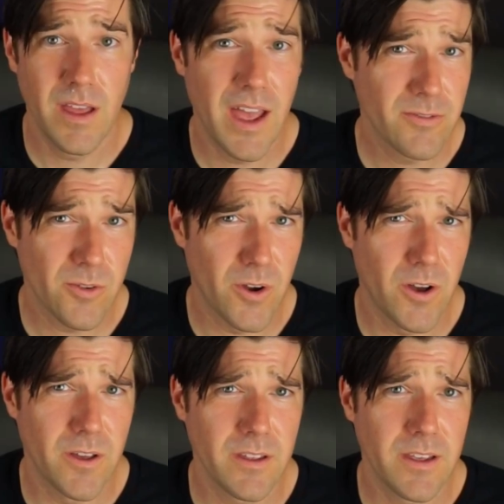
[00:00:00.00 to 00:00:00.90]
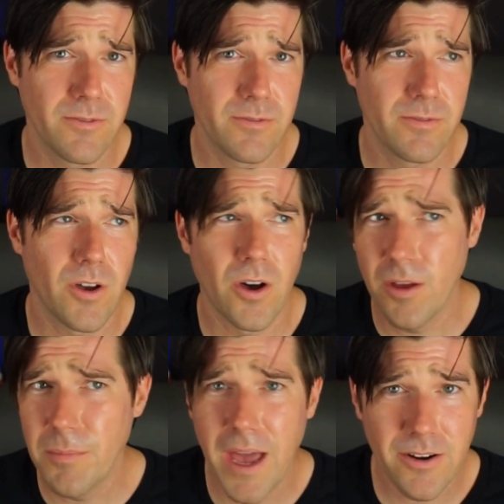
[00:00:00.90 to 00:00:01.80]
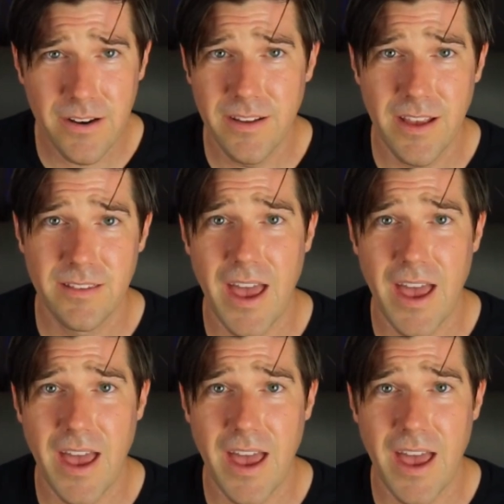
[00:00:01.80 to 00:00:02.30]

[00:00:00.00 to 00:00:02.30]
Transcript: After all, if all matter contains